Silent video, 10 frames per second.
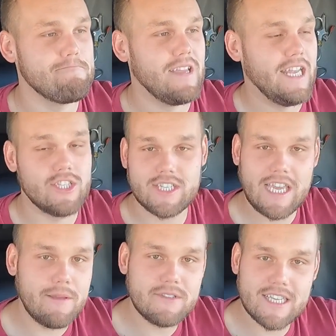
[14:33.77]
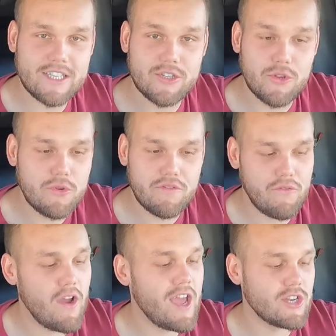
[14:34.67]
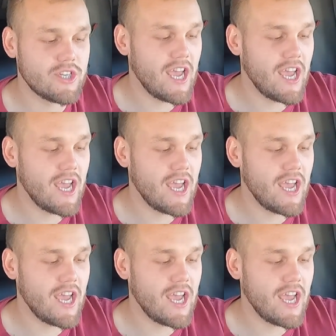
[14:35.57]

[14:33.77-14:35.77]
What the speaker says: It just keeps things new and fresh.